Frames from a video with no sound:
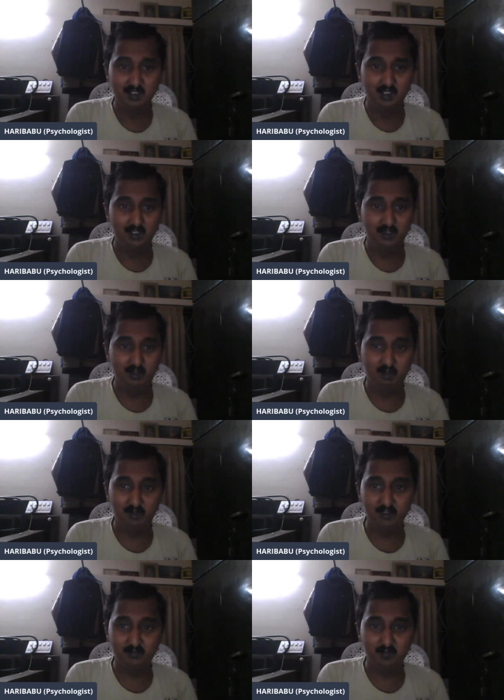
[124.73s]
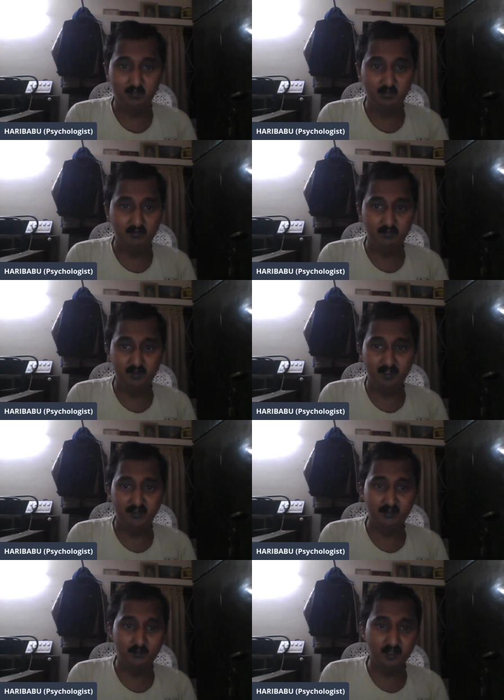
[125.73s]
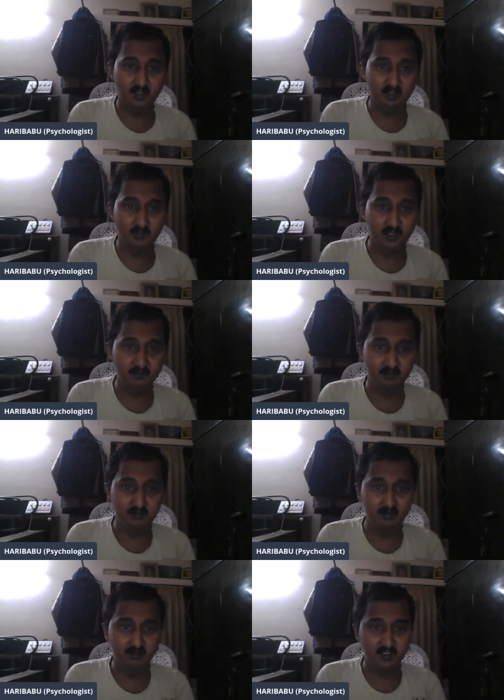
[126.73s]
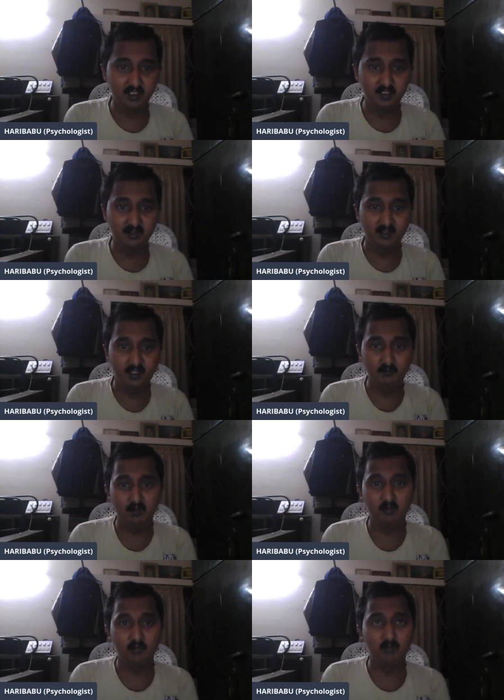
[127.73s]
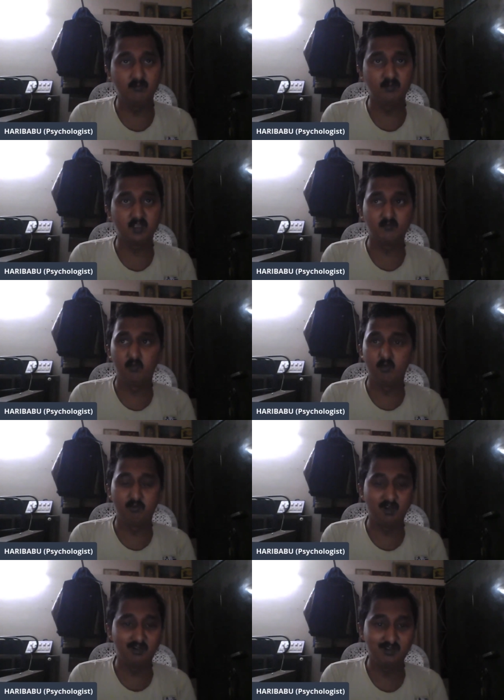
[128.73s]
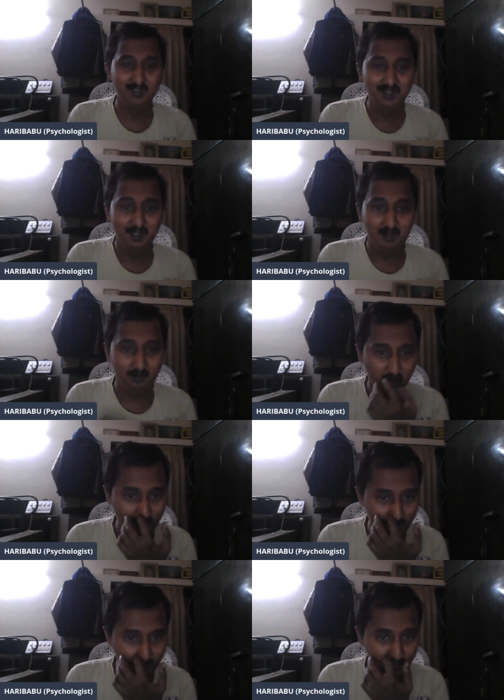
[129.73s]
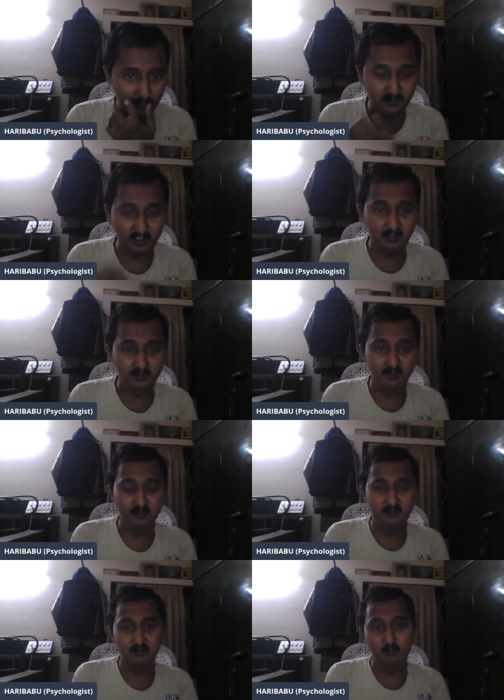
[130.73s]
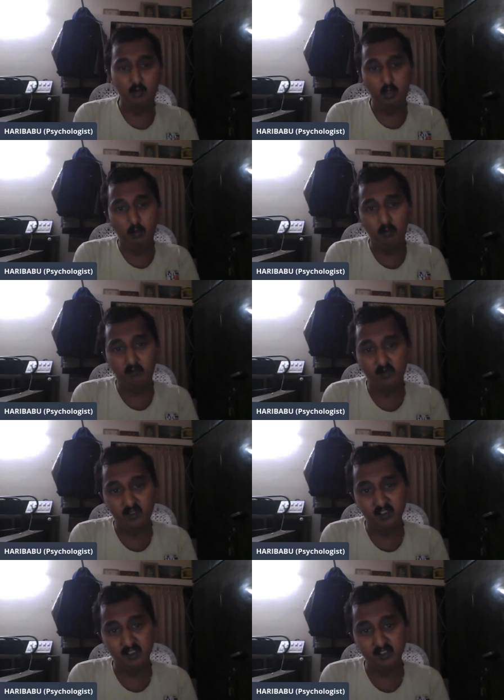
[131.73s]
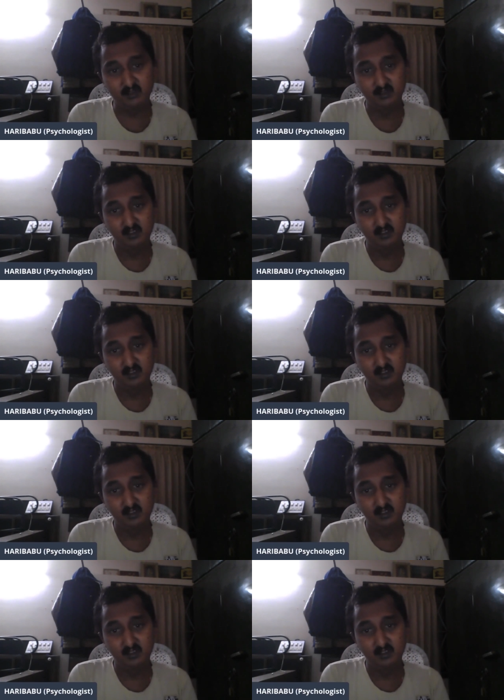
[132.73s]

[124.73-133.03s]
All these problems will be raising because we are sitting inside one room with four walls, are not able to go out for the